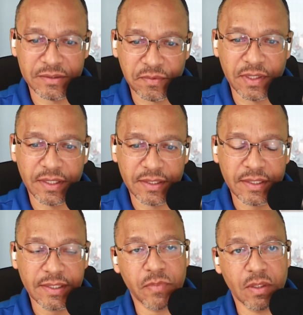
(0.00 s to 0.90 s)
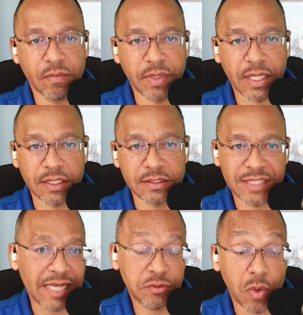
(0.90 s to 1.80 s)
read it, because
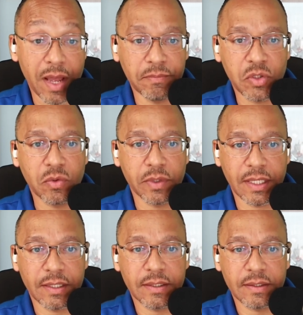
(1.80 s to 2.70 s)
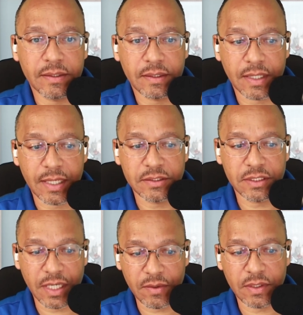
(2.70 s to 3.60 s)
that's why I'm doing it. I
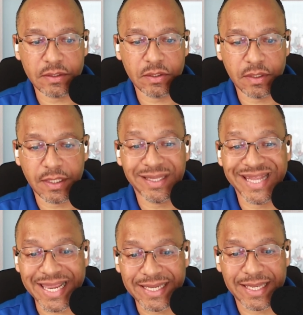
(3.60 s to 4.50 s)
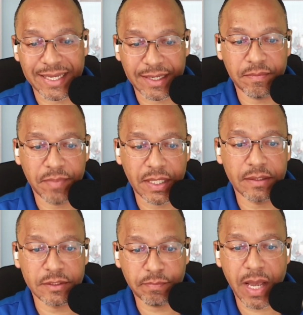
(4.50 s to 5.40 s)
share it so that they can be
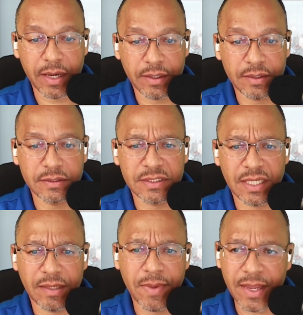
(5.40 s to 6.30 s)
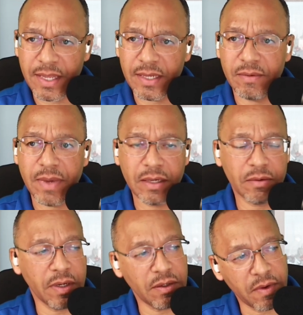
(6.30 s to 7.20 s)
inspired and say, "Man, and my
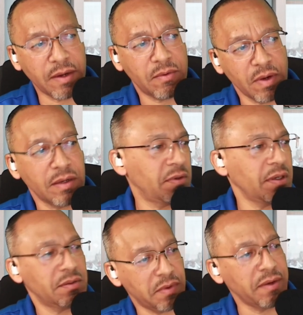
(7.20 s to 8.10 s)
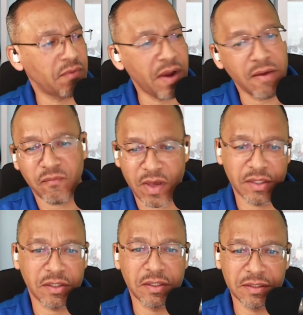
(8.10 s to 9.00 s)
great great great great great grandfather
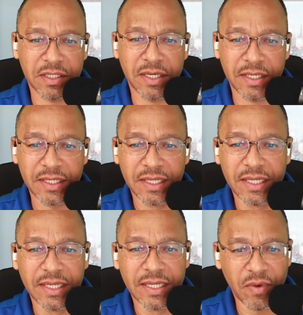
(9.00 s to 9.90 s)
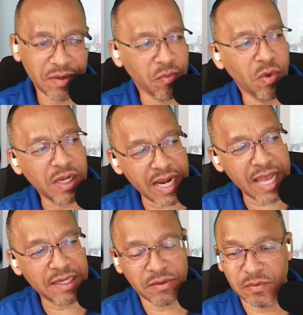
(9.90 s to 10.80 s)
could have done it. What can I
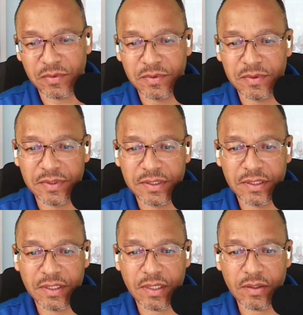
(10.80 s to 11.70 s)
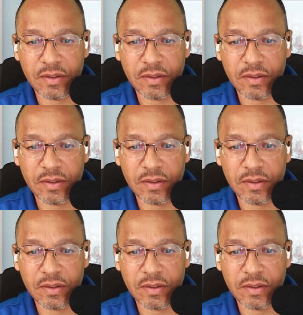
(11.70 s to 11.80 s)
do?" Yeah.